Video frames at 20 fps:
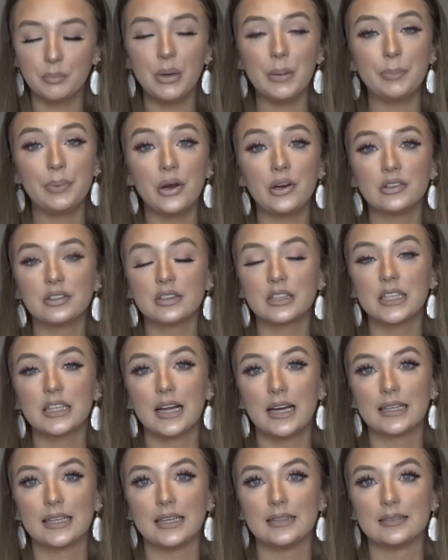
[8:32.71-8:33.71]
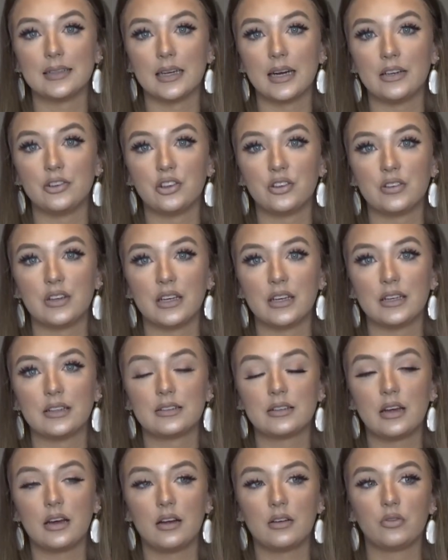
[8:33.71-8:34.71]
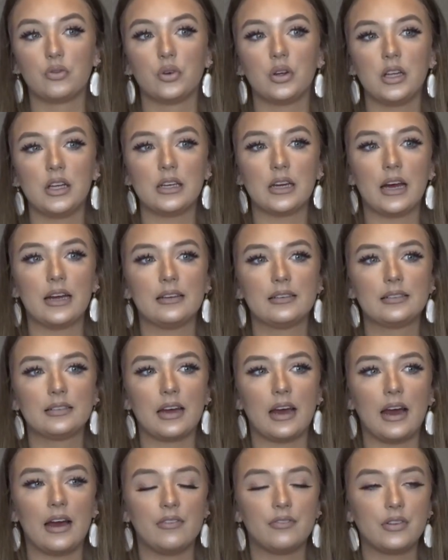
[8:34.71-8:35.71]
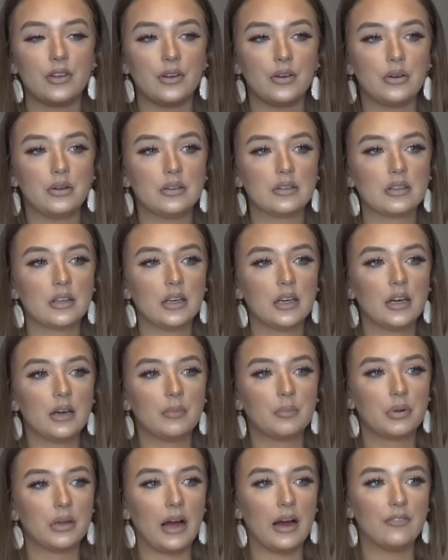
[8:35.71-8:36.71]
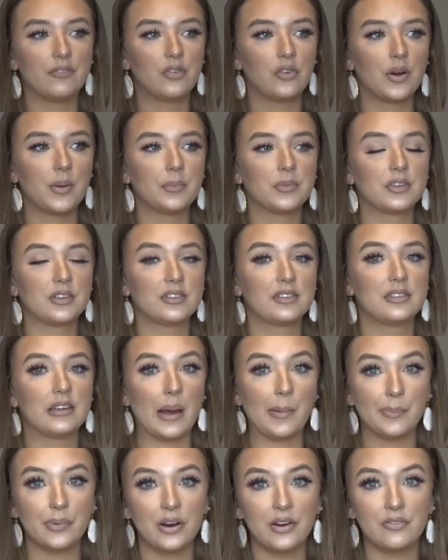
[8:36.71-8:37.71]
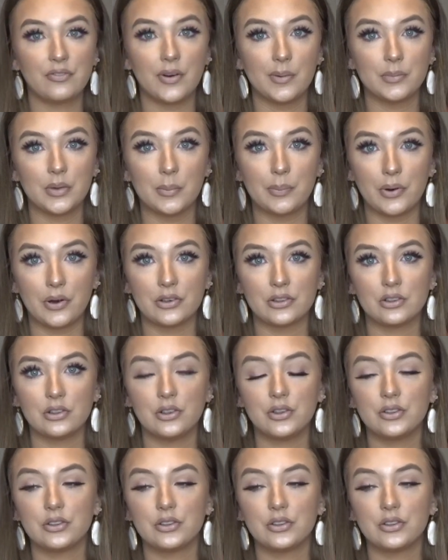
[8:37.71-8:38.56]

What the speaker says: But personally, like I said, I just think it's really nice to have those platforms separate from your personal.